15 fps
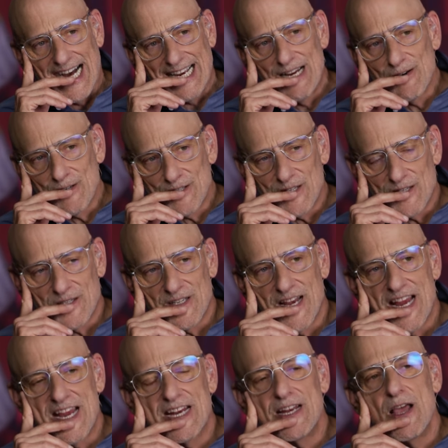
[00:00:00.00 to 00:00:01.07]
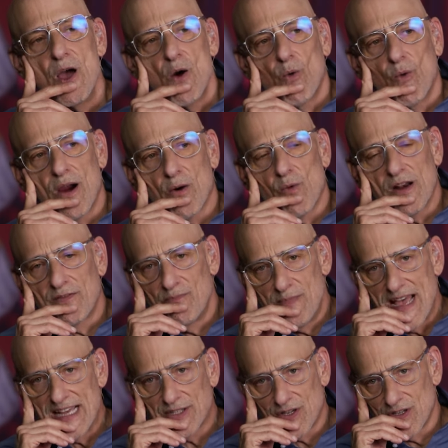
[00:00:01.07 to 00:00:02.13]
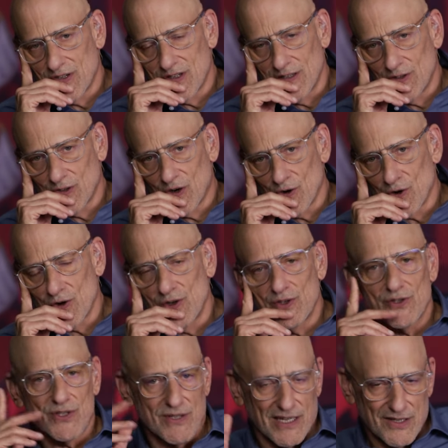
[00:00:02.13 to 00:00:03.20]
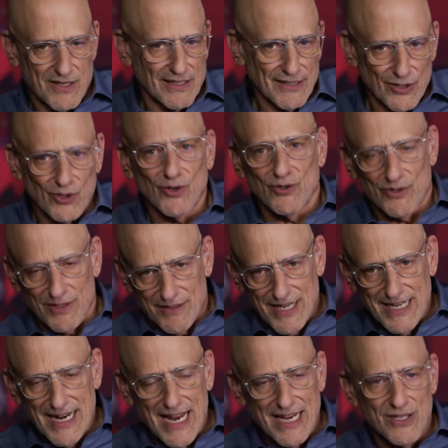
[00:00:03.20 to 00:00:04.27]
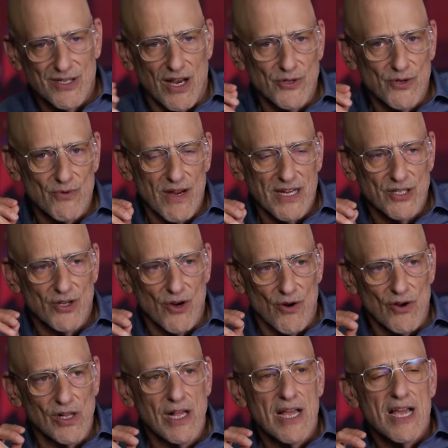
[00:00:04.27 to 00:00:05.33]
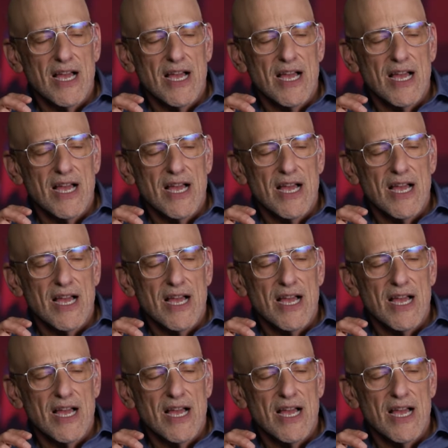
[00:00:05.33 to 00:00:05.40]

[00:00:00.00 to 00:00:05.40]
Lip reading: Here's the scene where one of Manson's little girls, I say little girls, a teenage, underage girl,